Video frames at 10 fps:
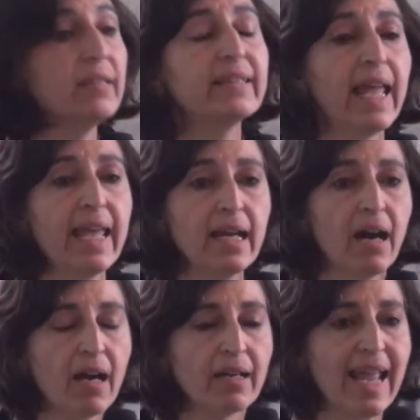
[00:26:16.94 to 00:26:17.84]
They
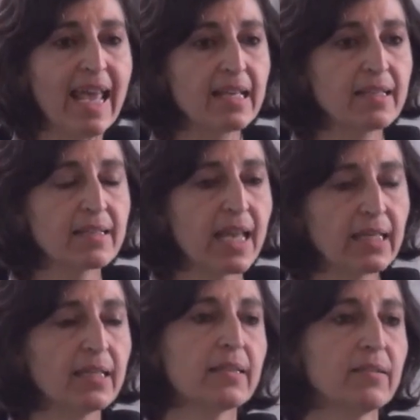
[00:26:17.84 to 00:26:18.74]
are
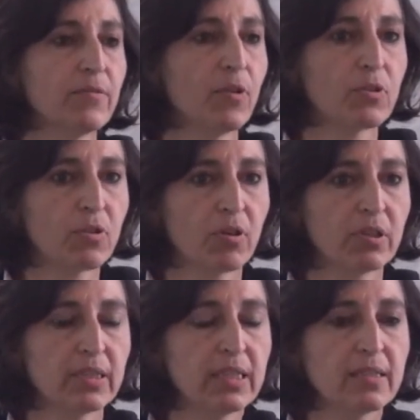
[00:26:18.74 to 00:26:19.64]
executive
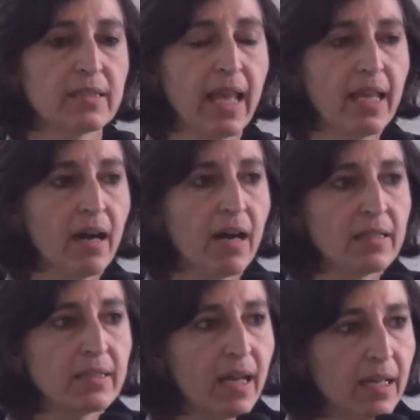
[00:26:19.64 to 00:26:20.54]
authorities. They
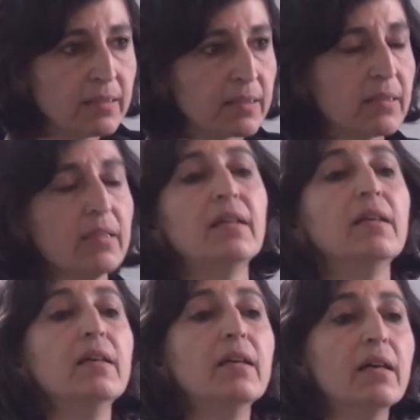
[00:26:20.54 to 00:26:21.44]
are not
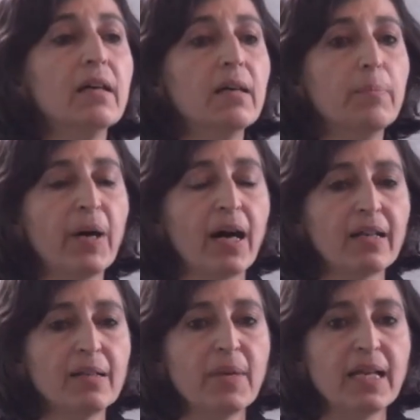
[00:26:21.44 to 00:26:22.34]

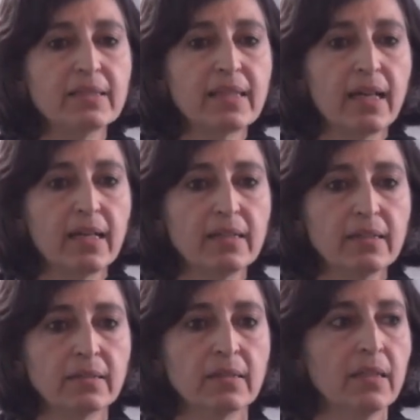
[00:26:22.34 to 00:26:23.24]

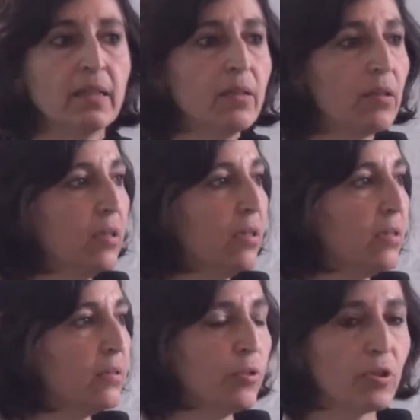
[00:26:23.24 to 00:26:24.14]
parliamentarian.
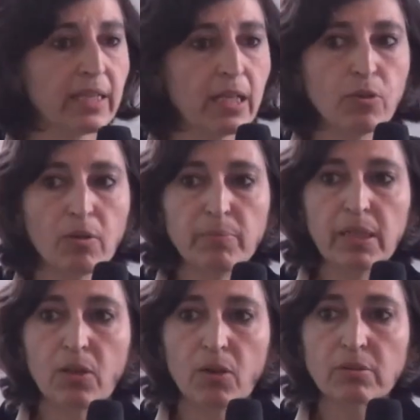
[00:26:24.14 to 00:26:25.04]
They don't
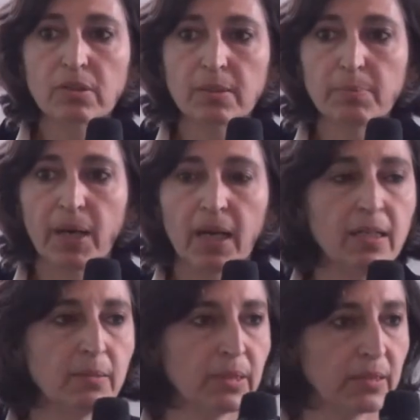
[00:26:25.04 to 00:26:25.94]
belong to the
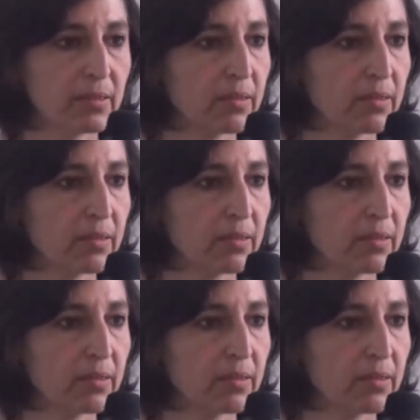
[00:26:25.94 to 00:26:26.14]
parliament.